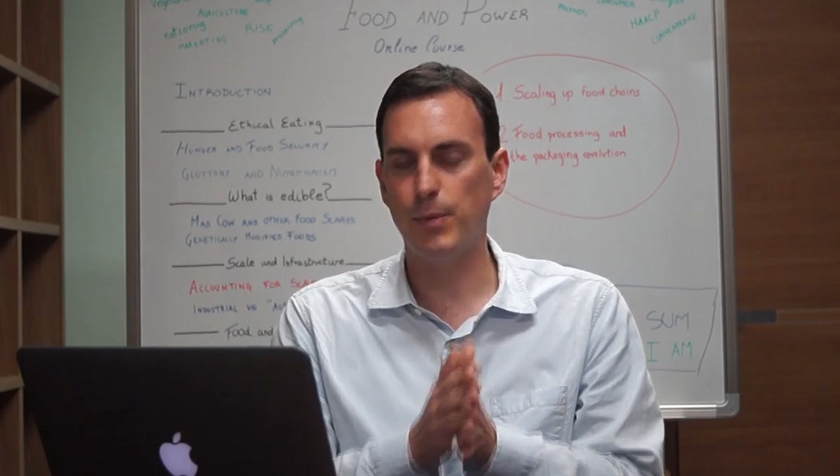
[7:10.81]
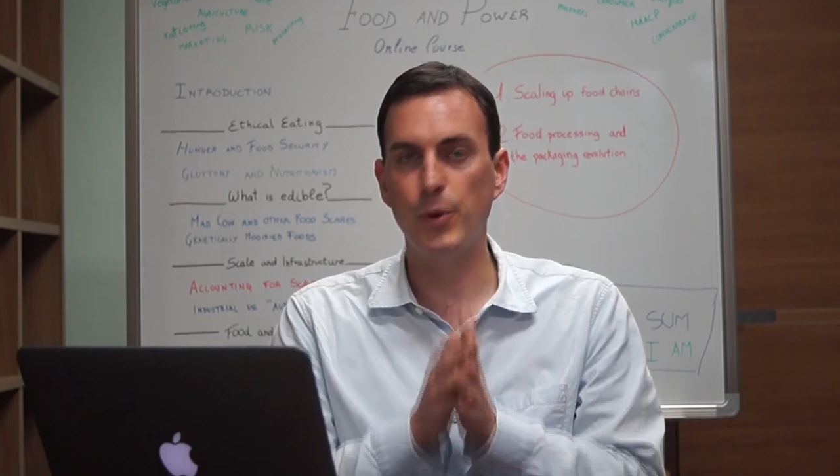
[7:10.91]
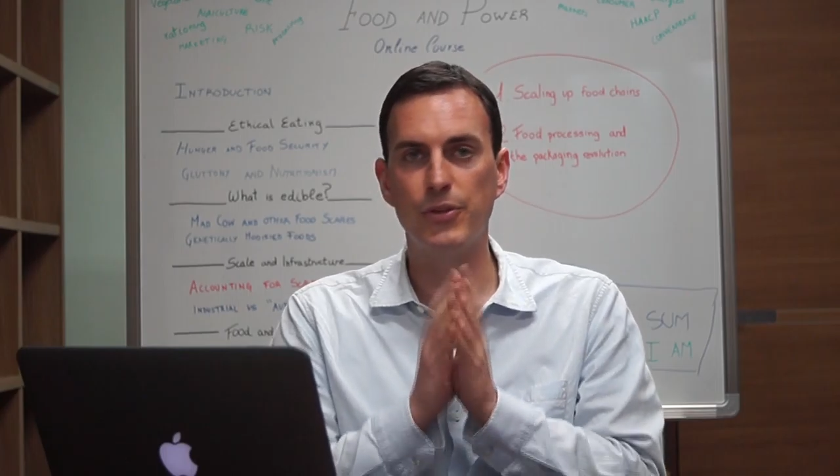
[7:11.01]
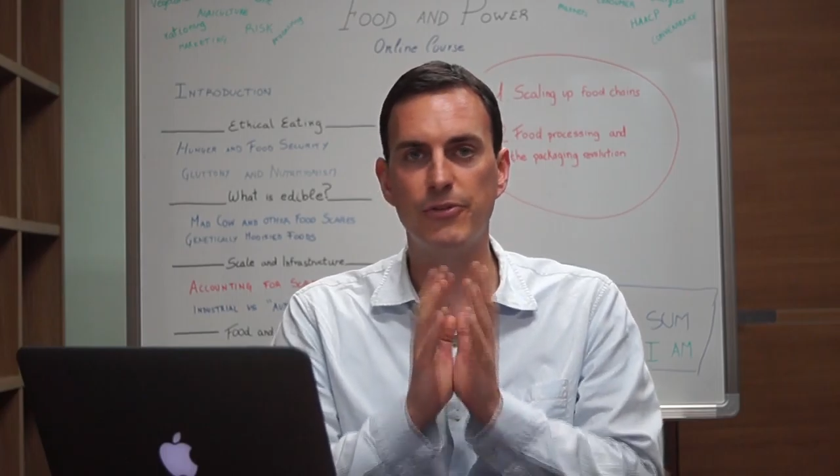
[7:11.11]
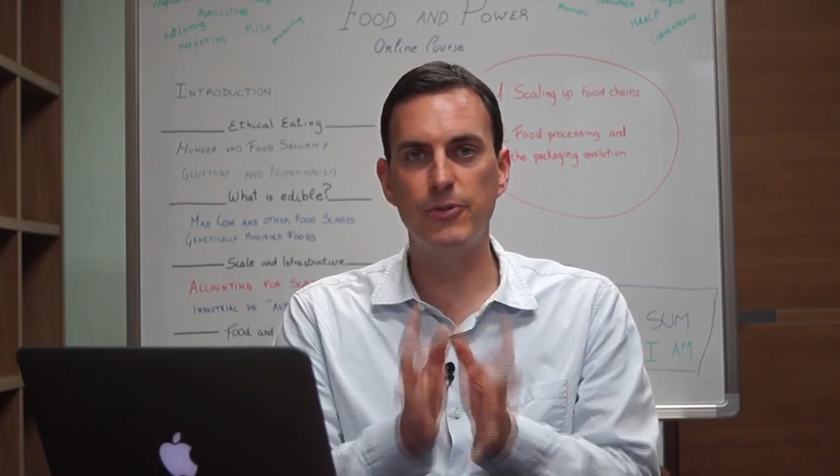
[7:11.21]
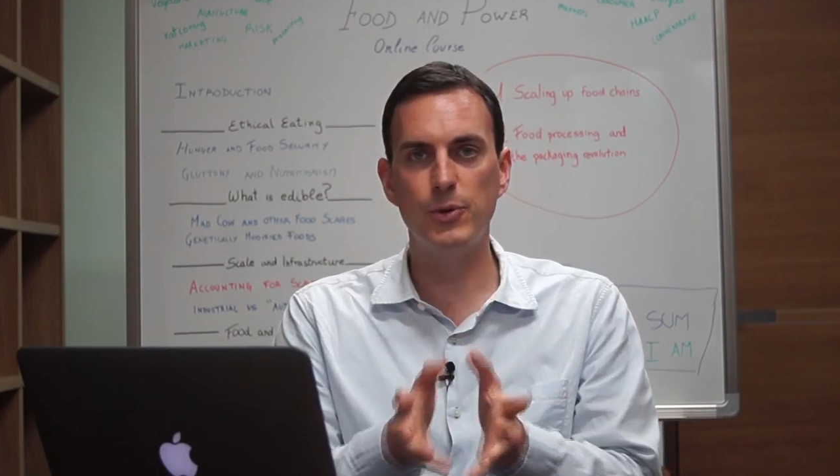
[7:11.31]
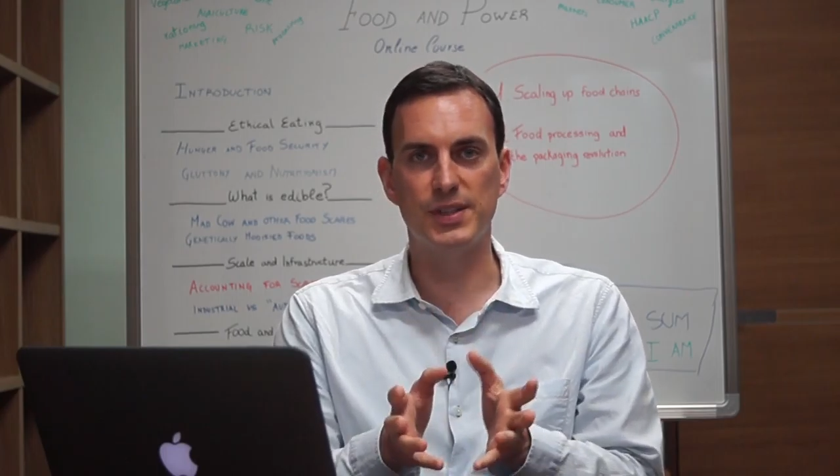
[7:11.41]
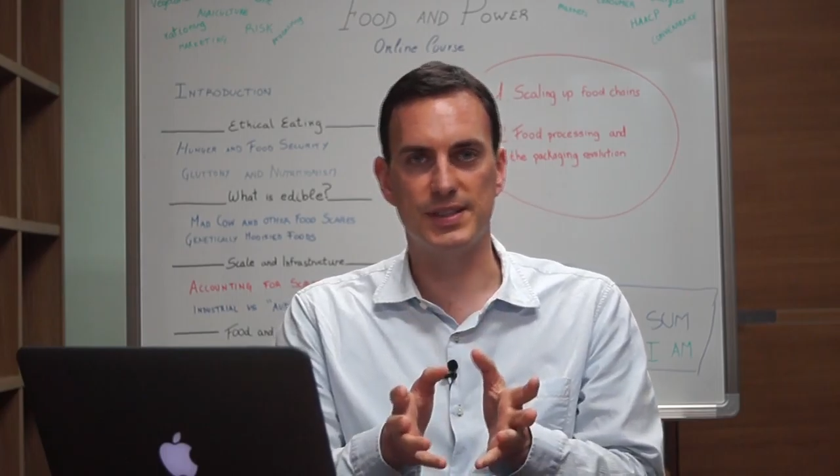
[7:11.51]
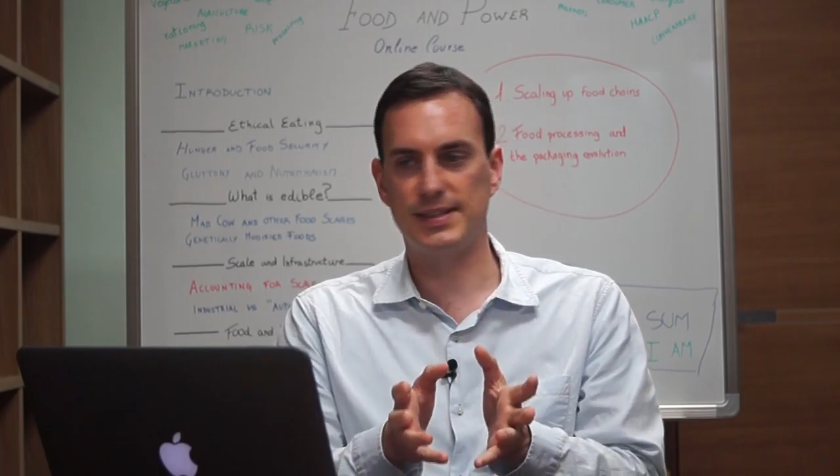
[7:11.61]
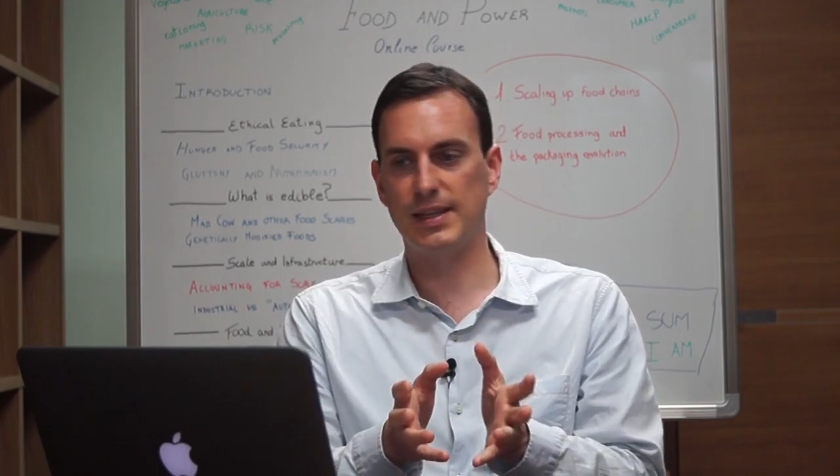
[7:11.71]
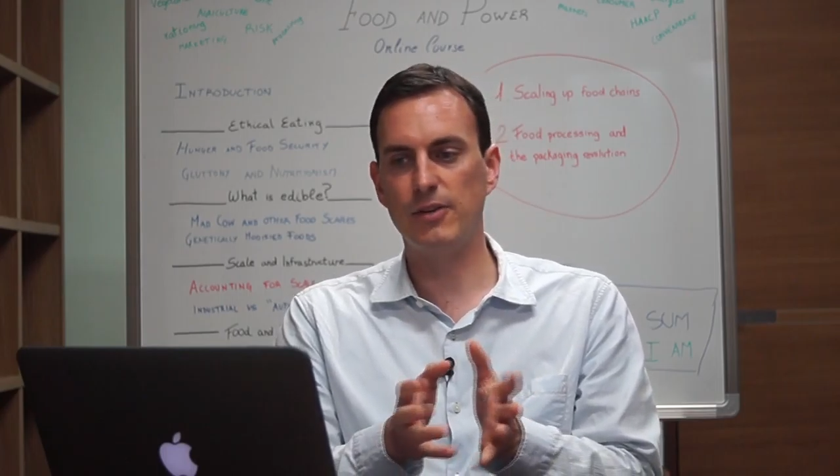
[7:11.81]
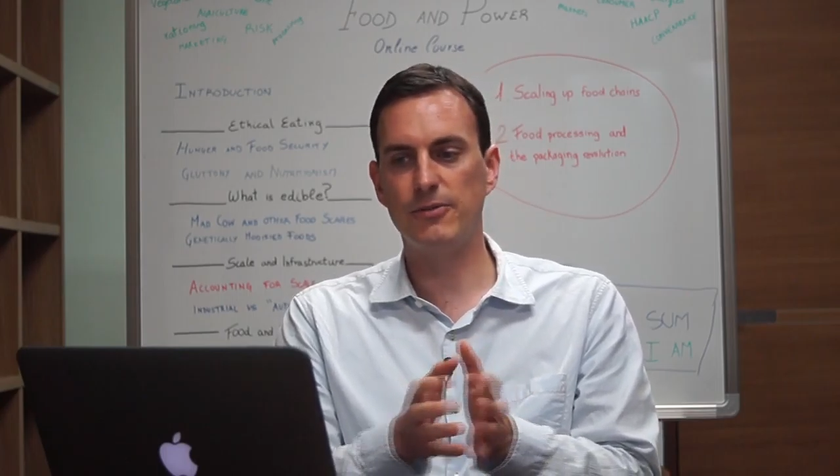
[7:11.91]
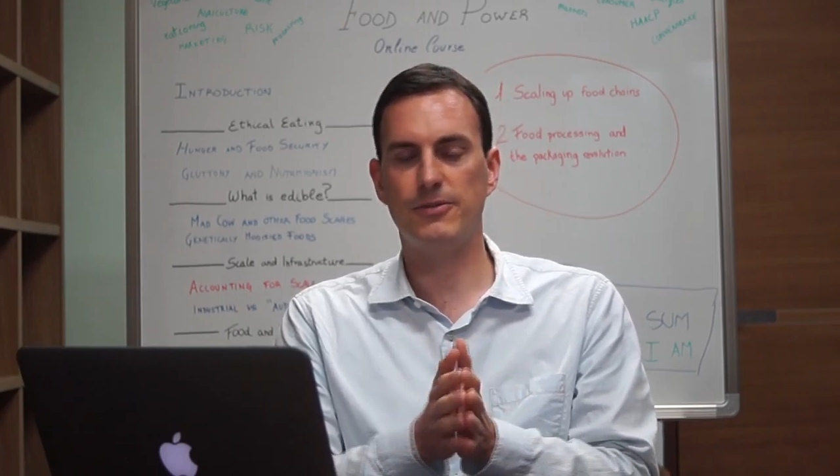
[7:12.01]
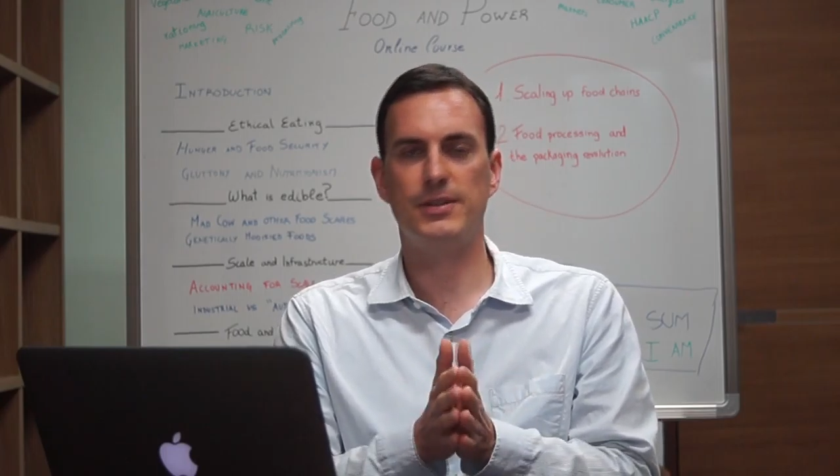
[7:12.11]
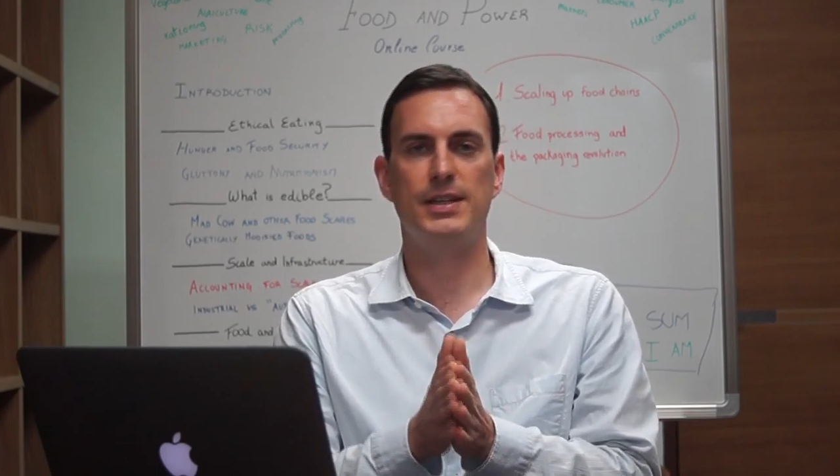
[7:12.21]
Both the food itself